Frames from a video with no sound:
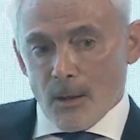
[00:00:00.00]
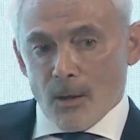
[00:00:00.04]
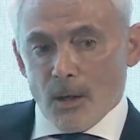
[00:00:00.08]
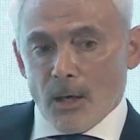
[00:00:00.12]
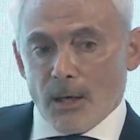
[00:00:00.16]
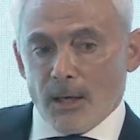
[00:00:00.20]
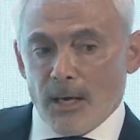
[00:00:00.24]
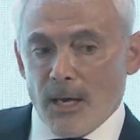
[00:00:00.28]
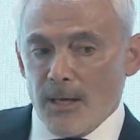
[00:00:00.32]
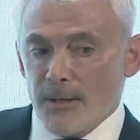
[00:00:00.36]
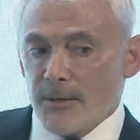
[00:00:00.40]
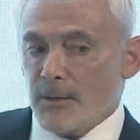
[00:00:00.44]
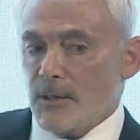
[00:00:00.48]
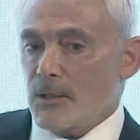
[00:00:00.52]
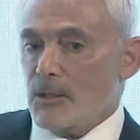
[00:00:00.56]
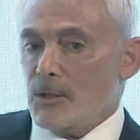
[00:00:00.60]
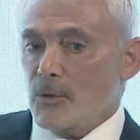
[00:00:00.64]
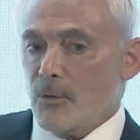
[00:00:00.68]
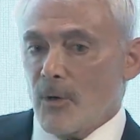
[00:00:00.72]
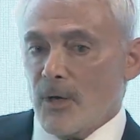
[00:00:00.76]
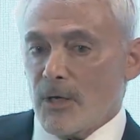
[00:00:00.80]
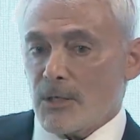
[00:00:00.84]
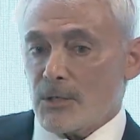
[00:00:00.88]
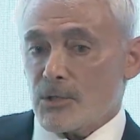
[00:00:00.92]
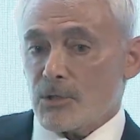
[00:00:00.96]
Can the
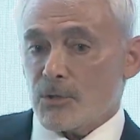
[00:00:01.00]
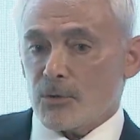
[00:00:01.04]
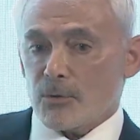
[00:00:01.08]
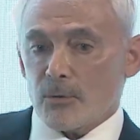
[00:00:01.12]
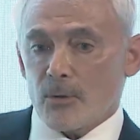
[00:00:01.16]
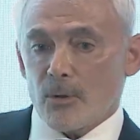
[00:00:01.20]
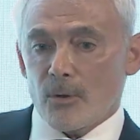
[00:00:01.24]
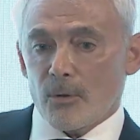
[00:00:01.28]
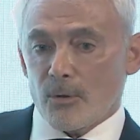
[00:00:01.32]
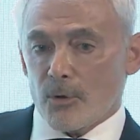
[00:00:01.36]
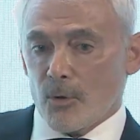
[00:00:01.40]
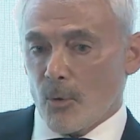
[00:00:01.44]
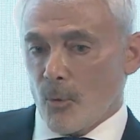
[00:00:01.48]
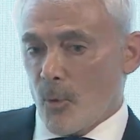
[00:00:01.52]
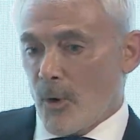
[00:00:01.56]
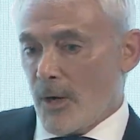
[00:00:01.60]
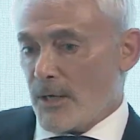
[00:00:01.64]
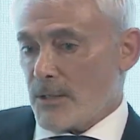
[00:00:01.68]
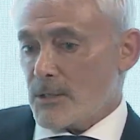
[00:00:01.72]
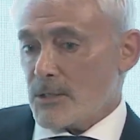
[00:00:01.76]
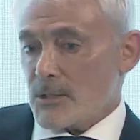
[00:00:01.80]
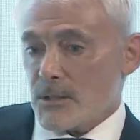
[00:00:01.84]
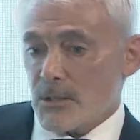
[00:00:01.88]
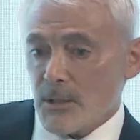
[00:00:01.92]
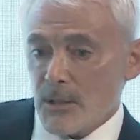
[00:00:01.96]
U.S. or the
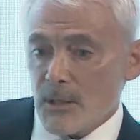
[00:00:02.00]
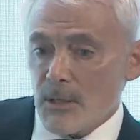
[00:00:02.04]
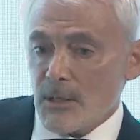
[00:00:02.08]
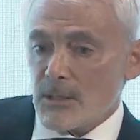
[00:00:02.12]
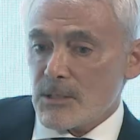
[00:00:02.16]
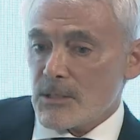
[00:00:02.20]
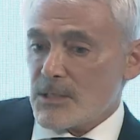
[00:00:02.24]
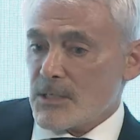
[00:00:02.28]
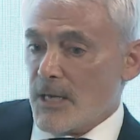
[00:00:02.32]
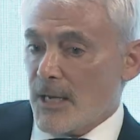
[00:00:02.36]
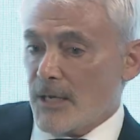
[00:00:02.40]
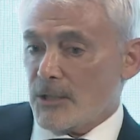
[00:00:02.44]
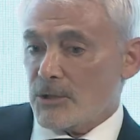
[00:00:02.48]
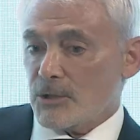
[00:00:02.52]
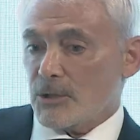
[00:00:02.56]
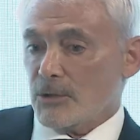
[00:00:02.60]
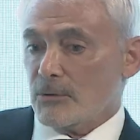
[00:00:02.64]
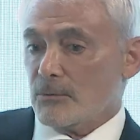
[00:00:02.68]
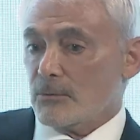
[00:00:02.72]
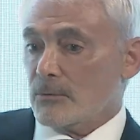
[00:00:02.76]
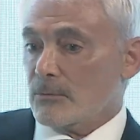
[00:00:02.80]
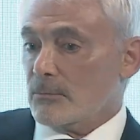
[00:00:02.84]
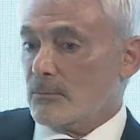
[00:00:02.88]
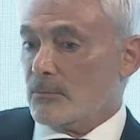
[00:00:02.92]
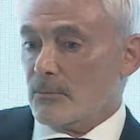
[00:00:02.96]
West
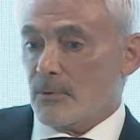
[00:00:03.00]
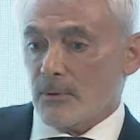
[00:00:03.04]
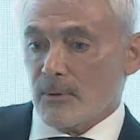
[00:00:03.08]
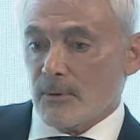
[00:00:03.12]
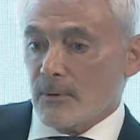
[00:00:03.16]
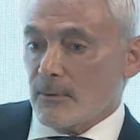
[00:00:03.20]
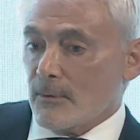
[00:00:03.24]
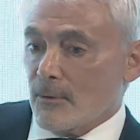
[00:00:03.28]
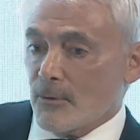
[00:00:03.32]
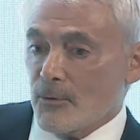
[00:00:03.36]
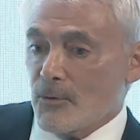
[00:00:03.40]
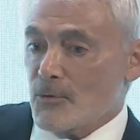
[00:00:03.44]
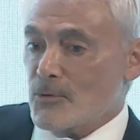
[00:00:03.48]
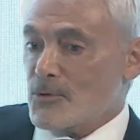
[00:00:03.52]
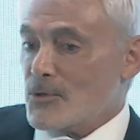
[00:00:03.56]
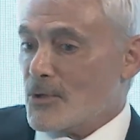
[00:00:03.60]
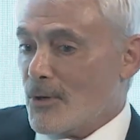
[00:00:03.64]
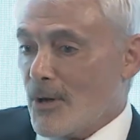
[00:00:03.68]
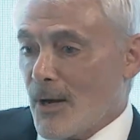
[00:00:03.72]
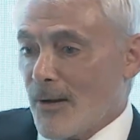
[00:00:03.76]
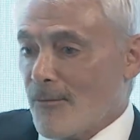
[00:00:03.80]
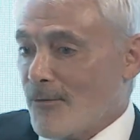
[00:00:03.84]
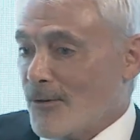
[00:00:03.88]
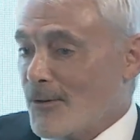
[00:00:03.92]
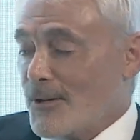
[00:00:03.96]
sanction who's
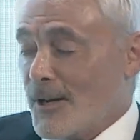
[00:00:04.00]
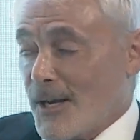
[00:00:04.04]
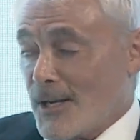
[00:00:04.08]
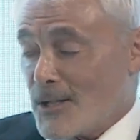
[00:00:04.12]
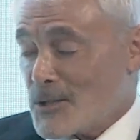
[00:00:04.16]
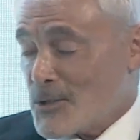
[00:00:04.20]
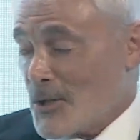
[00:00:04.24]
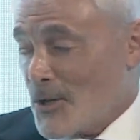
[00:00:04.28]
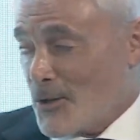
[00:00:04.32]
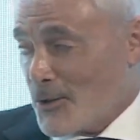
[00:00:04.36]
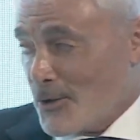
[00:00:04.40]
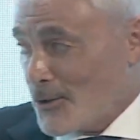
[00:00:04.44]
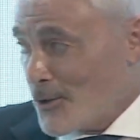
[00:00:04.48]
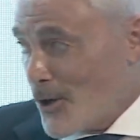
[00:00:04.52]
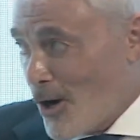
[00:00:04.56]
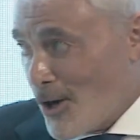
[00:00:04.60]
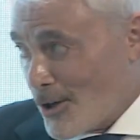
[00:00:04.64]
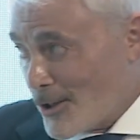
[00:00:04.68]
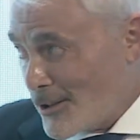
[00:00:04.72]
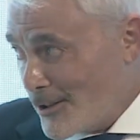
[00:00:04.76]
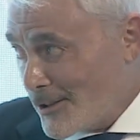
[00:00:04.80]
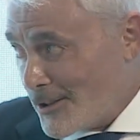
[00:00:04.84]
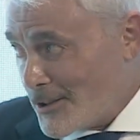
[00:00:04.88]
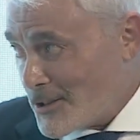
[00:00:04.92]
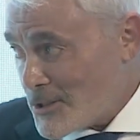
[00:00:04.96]
ever next on the
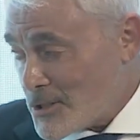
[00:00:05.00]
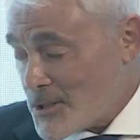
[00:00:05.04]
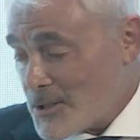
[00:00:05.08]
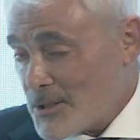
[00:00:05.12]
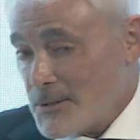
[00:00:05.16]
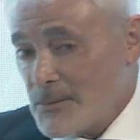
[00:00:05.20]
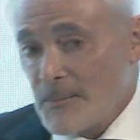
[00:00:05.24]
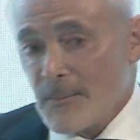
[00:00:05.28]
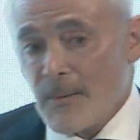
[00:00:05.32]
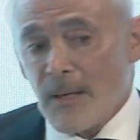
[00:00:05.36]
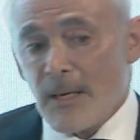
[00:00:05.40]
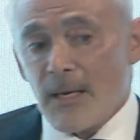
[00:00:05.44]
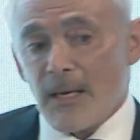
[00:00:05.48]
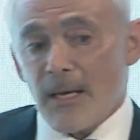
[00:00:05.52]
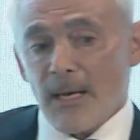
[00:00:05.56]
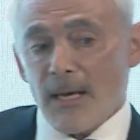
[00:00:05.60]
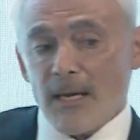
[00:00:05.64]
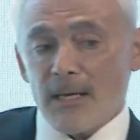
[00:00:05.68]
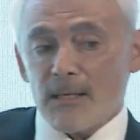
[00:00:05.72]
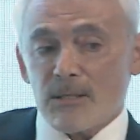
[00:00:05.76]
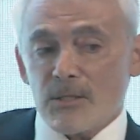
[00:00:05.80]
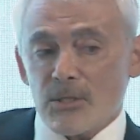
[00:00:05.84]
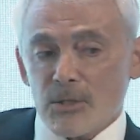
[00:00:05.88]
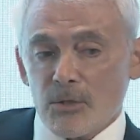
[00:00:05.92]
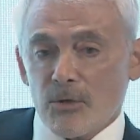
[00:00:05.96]
naughty list?
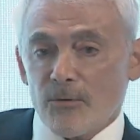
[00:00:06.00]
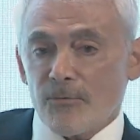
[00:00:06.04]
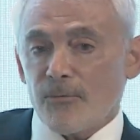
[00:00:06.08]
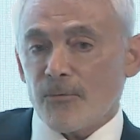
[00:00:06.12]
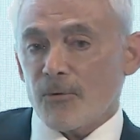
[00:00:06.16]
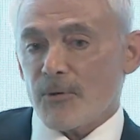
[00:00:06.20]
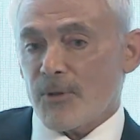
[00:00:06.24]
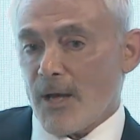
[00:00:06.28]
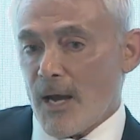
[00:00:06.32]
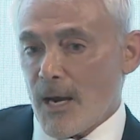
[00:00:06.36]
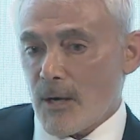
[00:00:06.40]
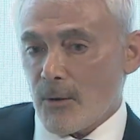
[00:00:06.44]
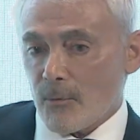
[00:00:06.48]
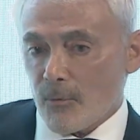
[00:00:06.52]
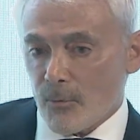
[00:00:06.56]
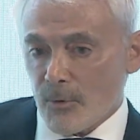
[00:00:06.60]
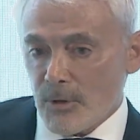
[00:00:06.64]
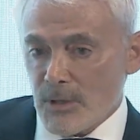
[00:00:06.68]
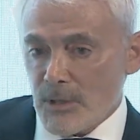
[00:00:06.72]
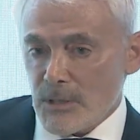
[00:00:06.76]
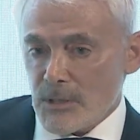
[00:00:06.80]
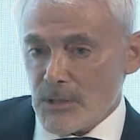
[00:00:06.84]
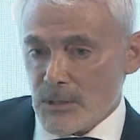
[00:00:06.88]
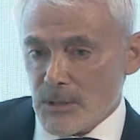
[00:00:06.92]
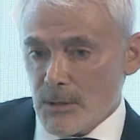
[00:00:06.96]
And so for that
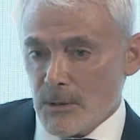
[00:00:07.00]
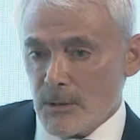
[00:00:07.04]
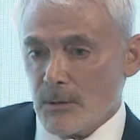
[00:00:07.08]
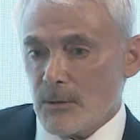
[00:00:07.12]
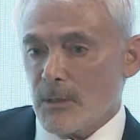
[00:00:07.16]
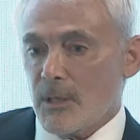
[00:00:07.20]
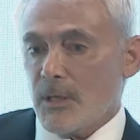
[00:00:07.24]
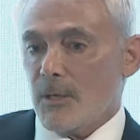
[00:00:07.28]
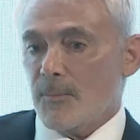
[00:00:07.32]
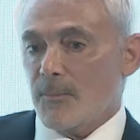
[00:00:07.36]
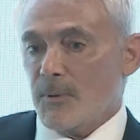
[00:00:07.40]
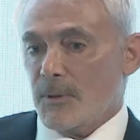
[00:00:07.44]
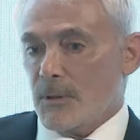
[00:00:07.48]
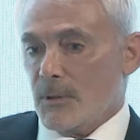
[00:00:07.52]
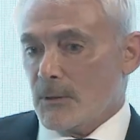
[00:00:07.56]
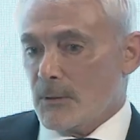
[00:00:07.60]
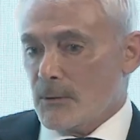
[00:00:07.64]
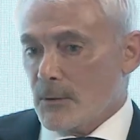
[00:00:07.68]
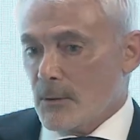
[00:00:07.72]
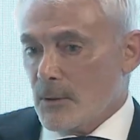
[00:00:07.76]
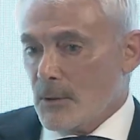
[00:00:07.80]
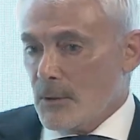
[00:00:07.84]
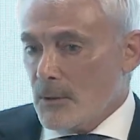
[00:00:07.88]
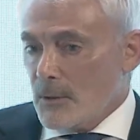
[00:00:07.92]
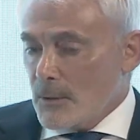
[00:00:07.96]
reason, they've been
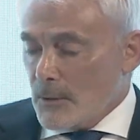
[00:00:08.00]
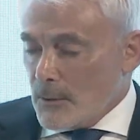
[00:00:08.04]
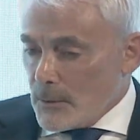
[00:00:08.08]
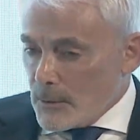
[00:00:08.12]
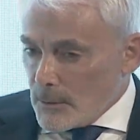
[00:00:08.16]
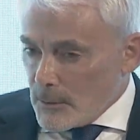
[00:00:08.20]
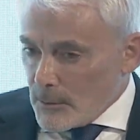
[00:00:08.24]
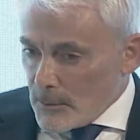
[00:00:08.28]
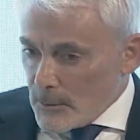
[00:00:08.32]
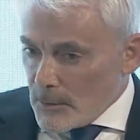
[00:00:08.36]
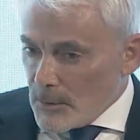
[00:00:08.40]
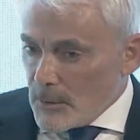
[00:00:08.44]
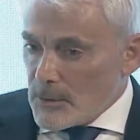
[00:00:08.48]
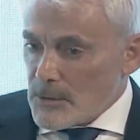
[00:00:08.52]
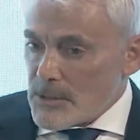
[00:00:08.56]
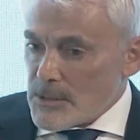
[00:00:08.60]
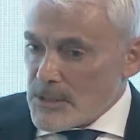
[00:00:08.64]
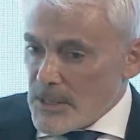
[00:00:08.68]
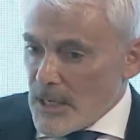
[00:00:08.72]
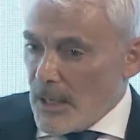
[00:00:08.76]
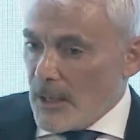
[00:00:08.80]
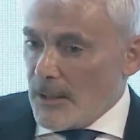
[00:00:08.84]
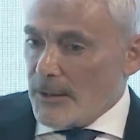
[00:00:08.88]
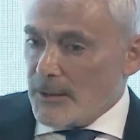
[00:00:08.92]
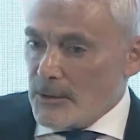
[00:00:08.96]

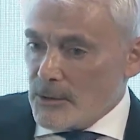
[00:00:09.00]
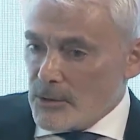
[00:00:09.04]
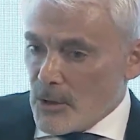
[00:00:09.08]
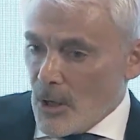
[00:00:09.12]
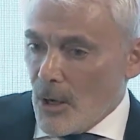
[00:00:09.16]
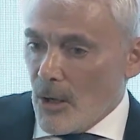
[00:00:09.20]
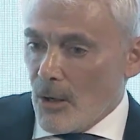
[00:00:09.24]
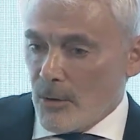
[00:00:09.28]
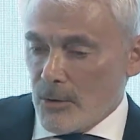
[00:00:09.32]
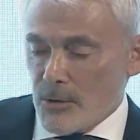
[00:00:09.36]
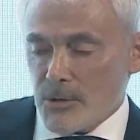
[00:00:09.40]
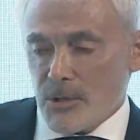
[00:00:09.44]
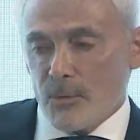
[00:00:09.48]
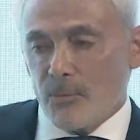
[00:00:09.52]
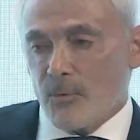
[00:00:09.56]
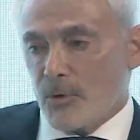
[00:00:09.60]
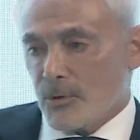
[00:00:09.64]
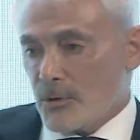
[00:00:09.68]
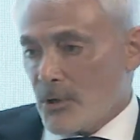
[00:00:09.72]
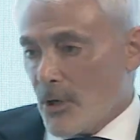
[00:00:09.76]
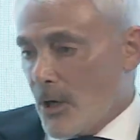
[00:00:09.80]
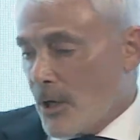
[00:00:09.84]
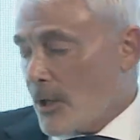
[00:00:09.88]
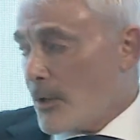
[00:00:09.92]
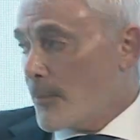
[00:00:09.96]
selling dollars, and we'll
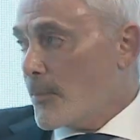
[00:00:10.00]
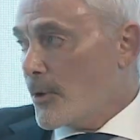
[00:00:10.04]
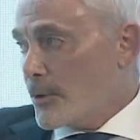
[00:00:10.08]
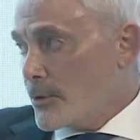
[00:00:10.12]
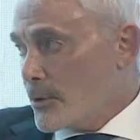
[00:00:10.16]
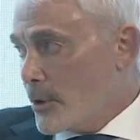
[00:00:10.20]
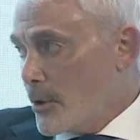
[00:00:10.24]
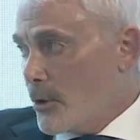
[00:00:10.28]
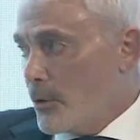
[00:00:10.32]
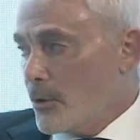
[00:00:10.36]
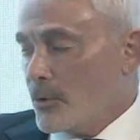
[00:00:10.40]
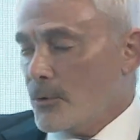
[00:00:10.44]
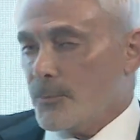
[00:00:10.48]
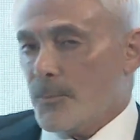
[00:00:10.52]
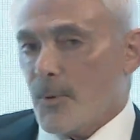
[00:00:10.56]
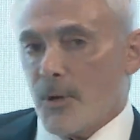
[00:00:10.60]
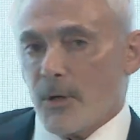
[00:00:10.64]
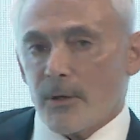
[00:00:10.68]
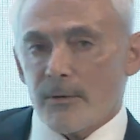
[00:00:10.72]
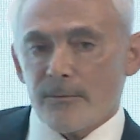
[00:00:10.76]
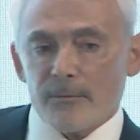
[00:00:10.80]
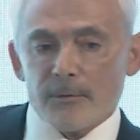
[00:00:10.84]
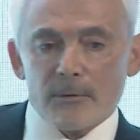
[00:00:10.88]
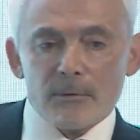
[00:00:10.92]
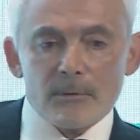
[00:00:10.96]
talk about the gold
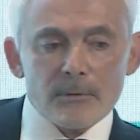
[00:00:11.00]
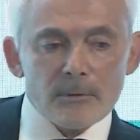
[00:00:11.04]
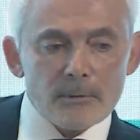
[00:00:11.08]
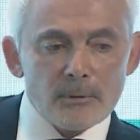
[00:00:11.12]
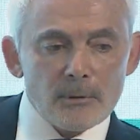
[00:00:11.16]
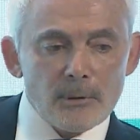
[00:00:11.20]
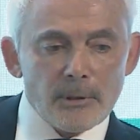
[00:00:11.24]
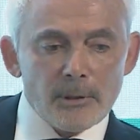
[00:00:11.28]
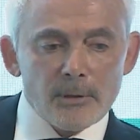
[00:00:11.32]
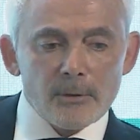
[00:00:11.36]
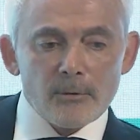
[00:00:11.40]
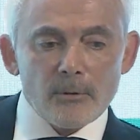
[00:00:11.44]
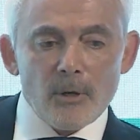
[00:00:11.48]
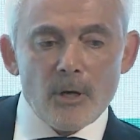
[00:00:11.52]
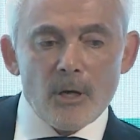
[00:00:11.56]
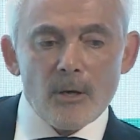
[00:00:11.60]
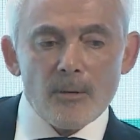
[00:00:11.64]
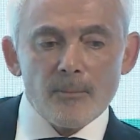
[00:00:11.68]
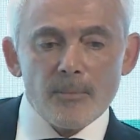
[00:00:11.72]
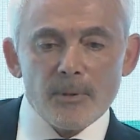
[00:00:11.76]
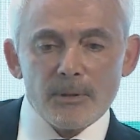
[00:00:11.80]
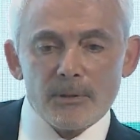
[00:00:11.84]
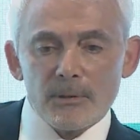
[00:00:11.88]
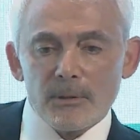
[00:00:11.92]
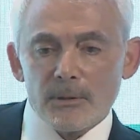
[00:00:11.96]
part of it later on,
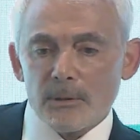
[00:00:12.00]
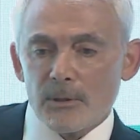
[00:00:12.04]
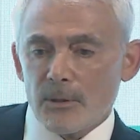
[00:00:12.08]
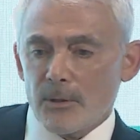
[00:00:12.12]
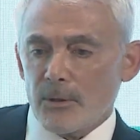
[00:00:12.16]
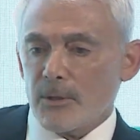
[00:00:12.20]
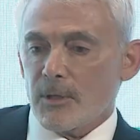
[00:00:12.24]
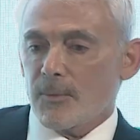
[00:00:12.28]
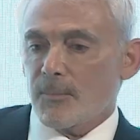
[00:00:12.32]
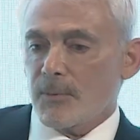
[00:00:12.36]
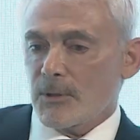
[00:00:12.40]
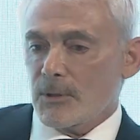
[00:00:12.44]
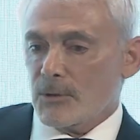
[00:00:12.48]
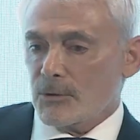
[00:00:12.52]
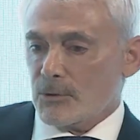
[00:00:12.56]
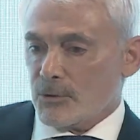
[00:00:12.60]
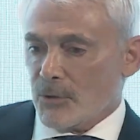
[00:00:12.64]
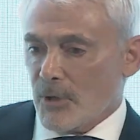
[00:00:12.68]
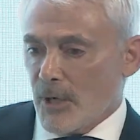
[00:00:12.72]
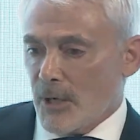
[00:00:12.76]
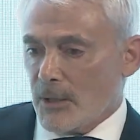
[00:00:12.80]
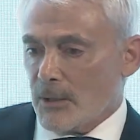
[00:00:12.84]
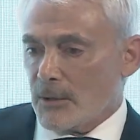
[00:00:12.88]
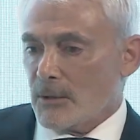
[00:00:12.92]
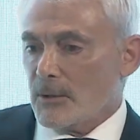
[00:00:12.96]
but they've been
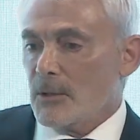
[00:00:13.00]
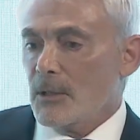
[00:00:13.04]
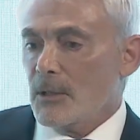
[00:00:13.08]
trying to